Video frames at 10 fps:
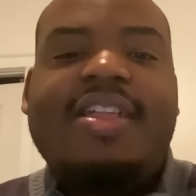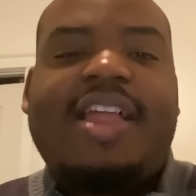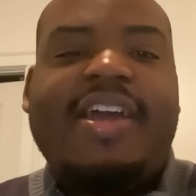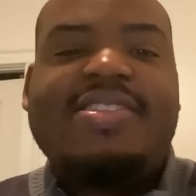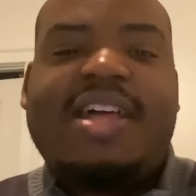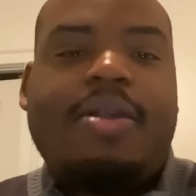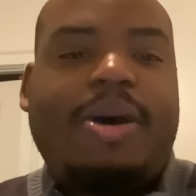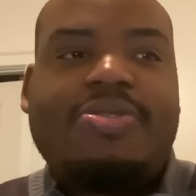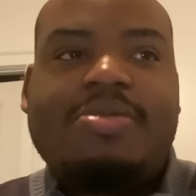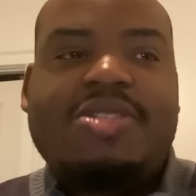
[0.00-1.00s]
Like, it's not
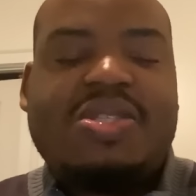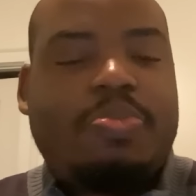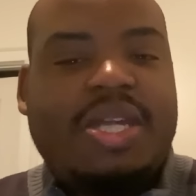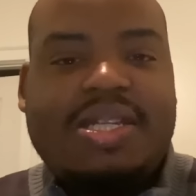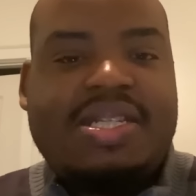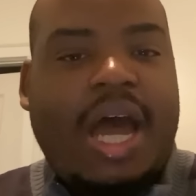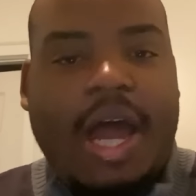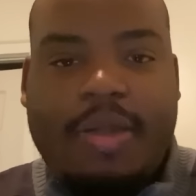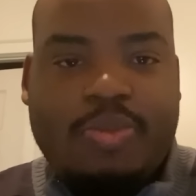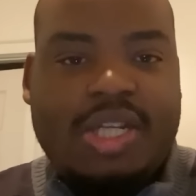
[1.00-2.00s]
about them just spending
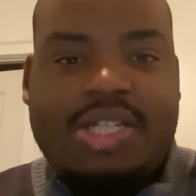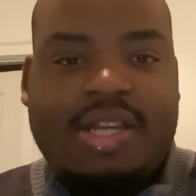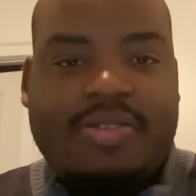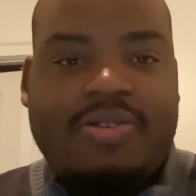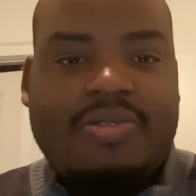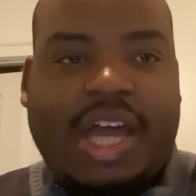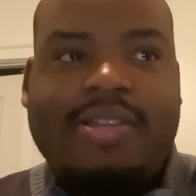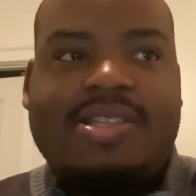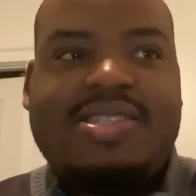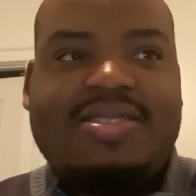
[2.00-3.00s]
time with each other.
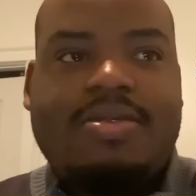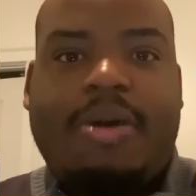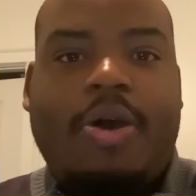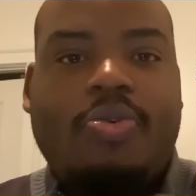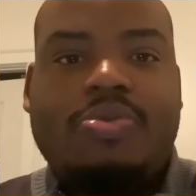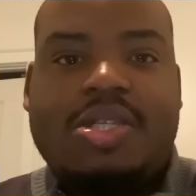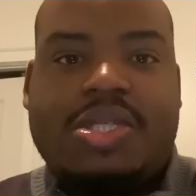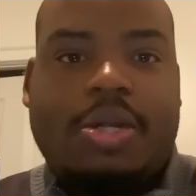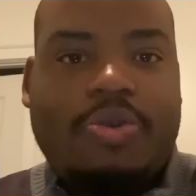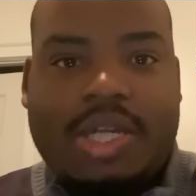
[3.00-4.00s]
Like, this is about the
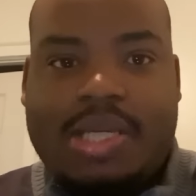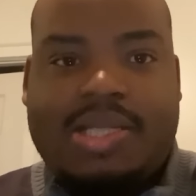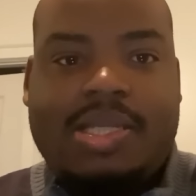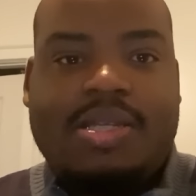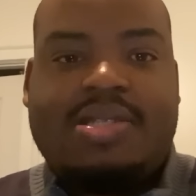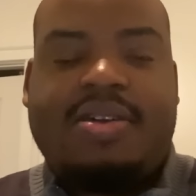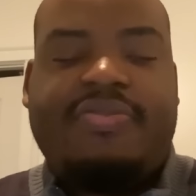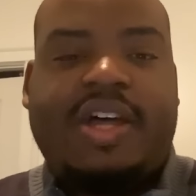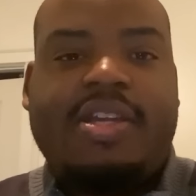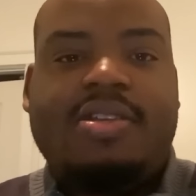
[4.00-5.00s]
surrogacy and
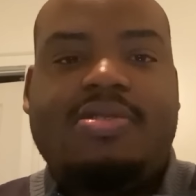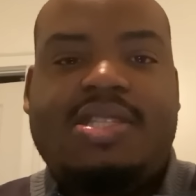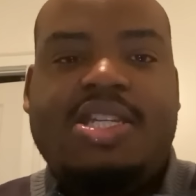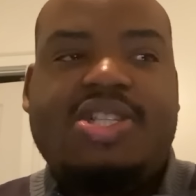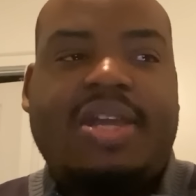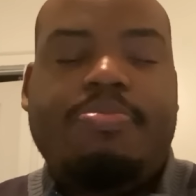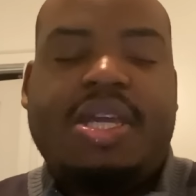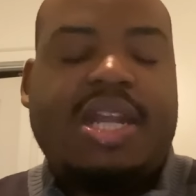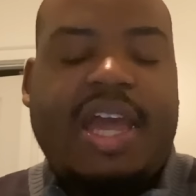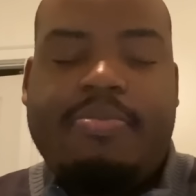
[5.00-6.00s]
stuff. Like, TJ
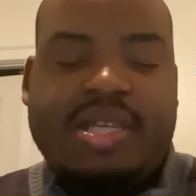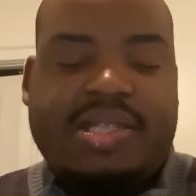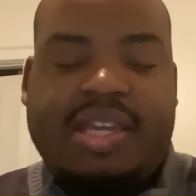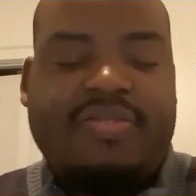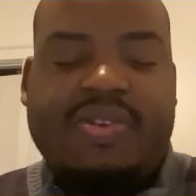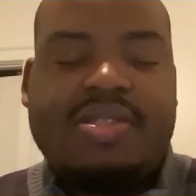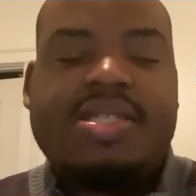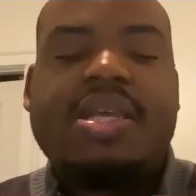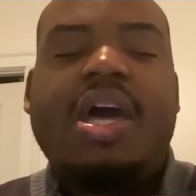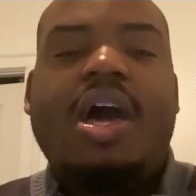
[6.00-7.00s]
Ben had
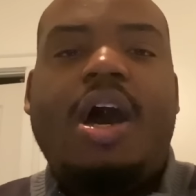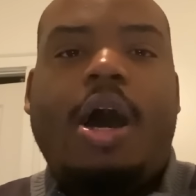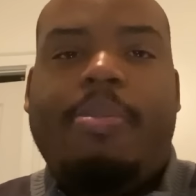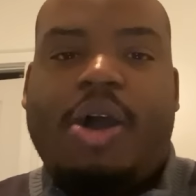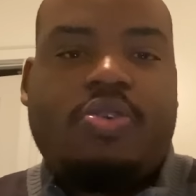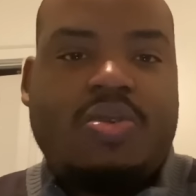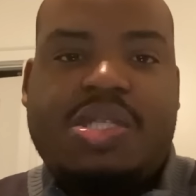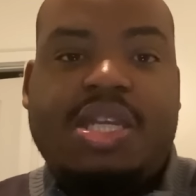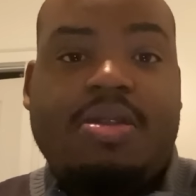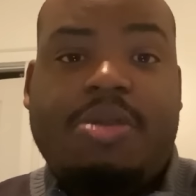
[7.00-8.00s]
misgivings about
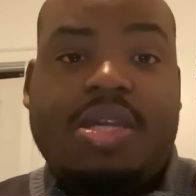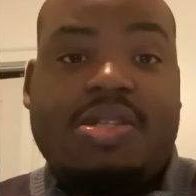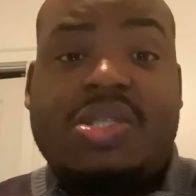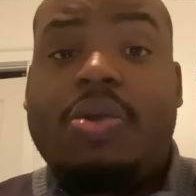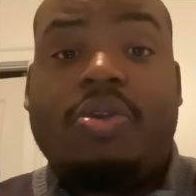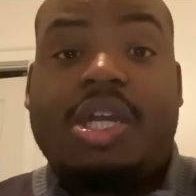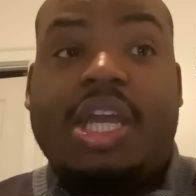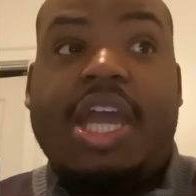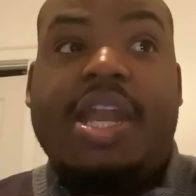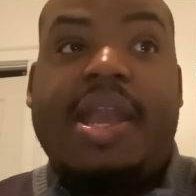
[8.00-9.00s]
Christina being a
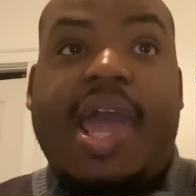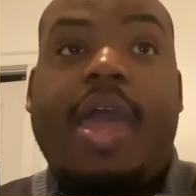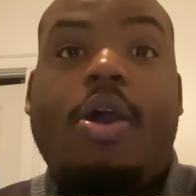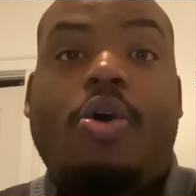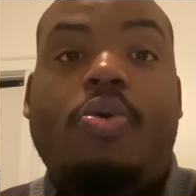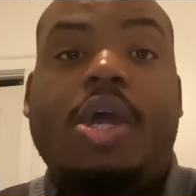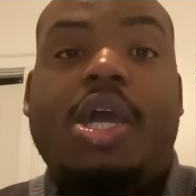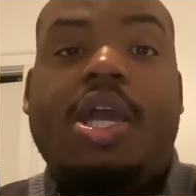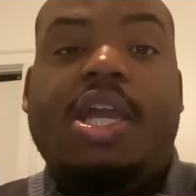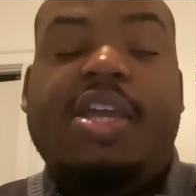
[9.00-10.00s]
surrogate. And now
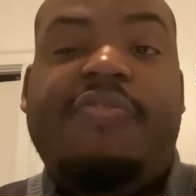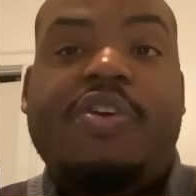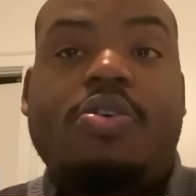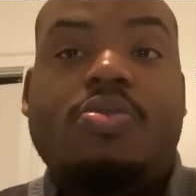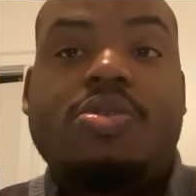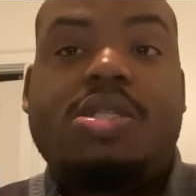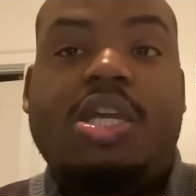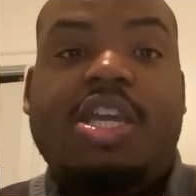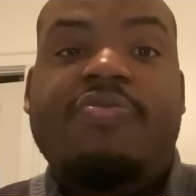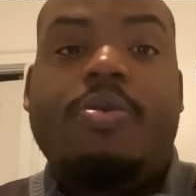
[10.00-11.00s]
he feels
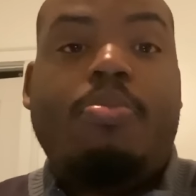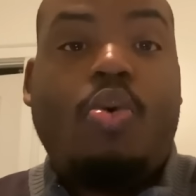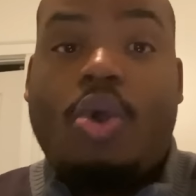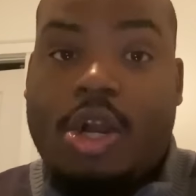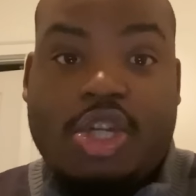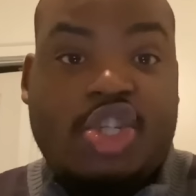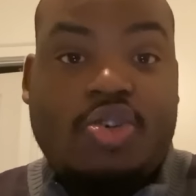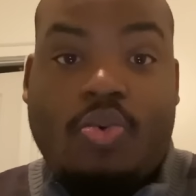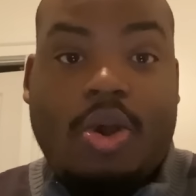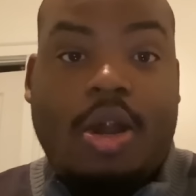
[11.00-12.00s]
even more
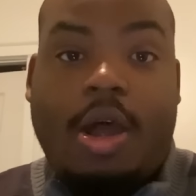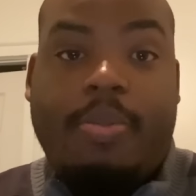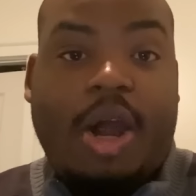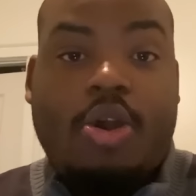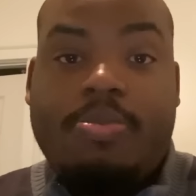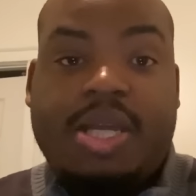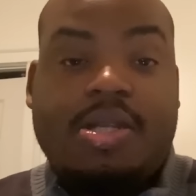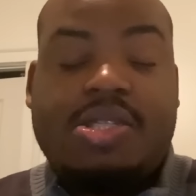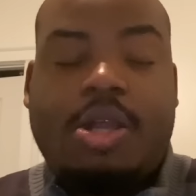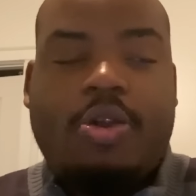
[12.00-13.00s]
unsure about her
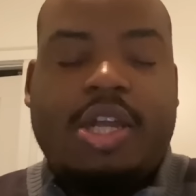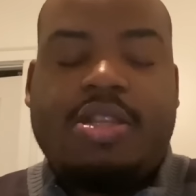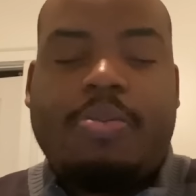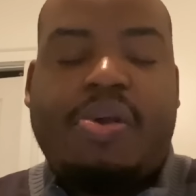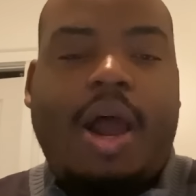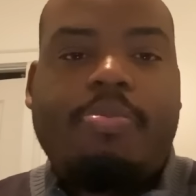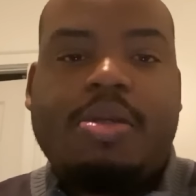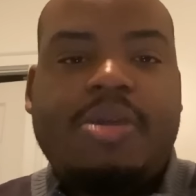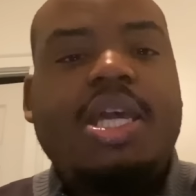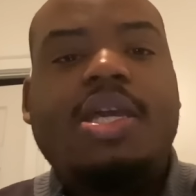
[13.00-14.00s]
being a surrogate. The
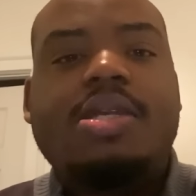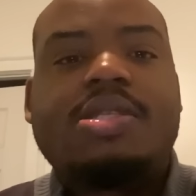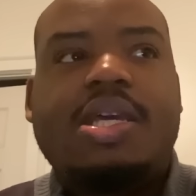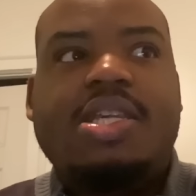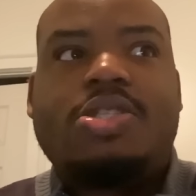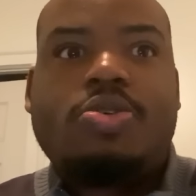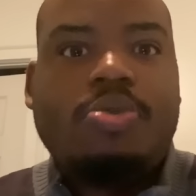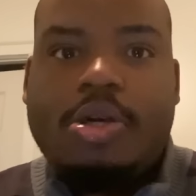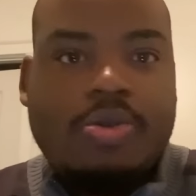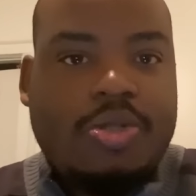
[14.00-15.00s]
problem is, it's too
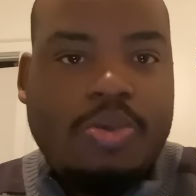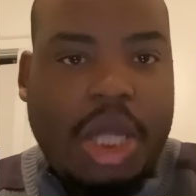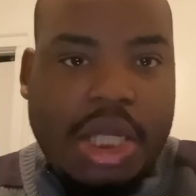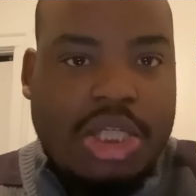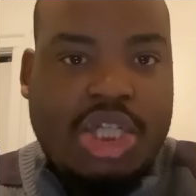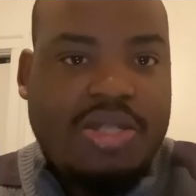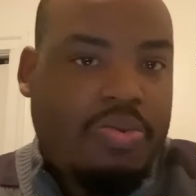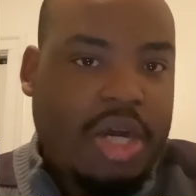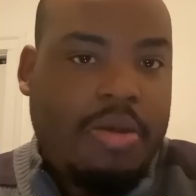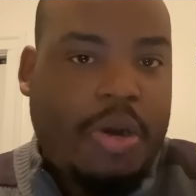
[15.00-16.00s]
little too late. She's
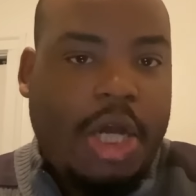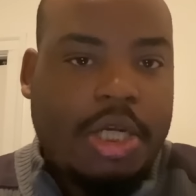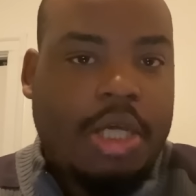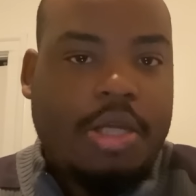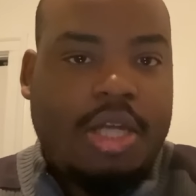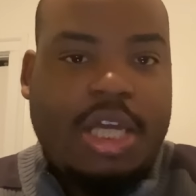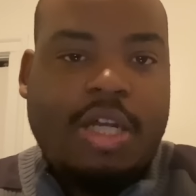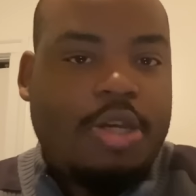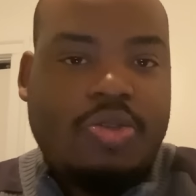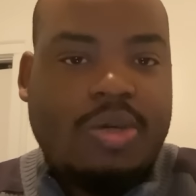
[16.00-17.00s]
already pregnant. Ain't
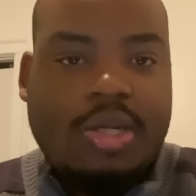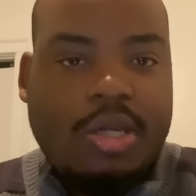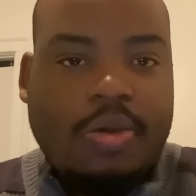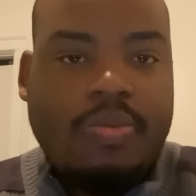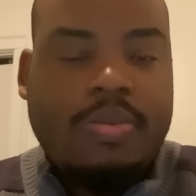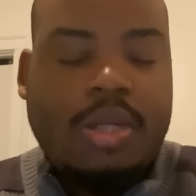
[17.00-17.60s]
nothing you can do.